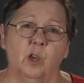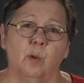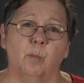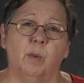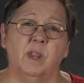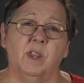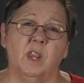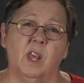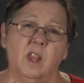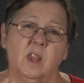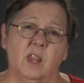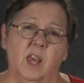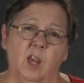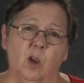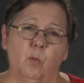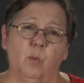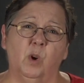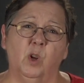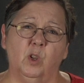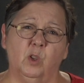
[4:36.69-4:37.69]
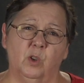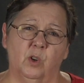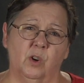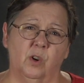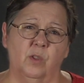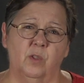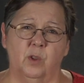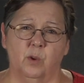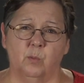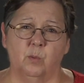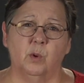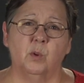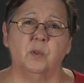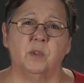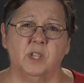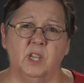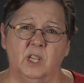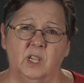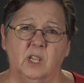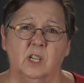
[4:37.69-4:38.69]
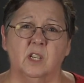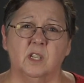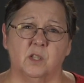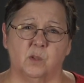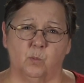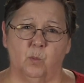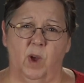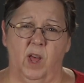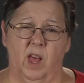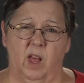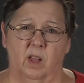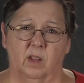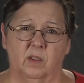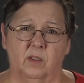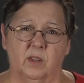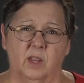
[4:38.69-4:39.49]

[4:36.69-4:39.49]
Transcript: but then they will learn the routine as well.